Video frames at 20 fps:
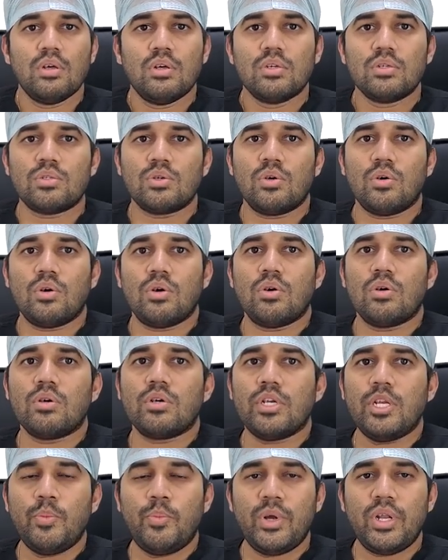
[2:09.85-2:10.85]
So
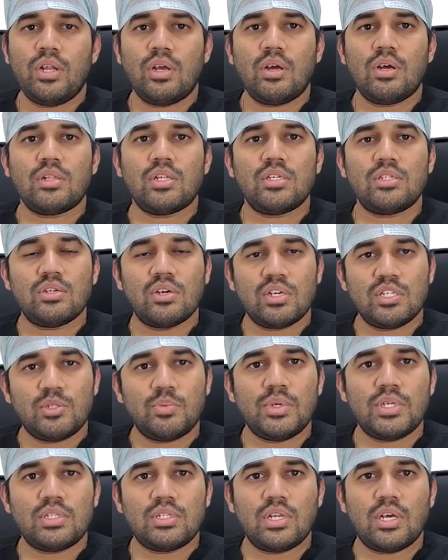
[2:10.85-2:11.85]
depending on the joint
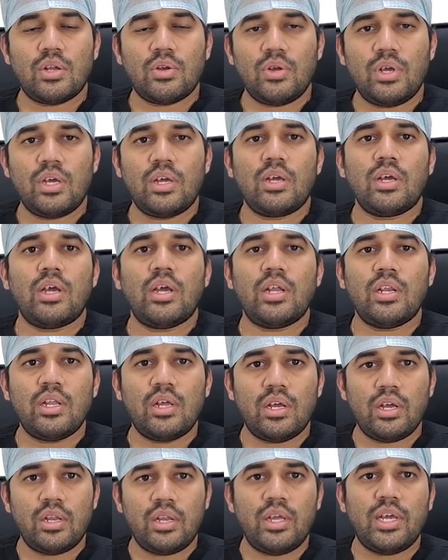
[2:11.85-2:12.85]
space narrowing and
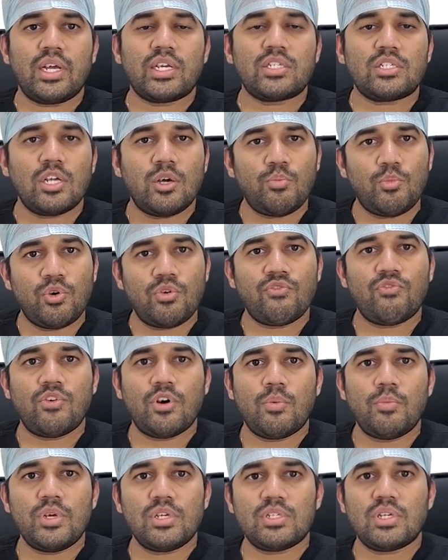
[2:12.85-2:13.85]
any extra bone
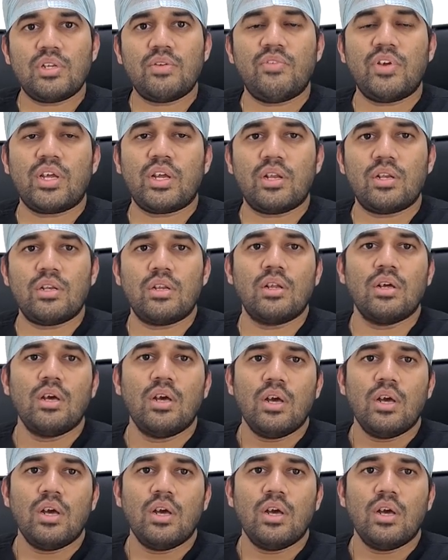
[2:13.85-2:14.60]
formation, we can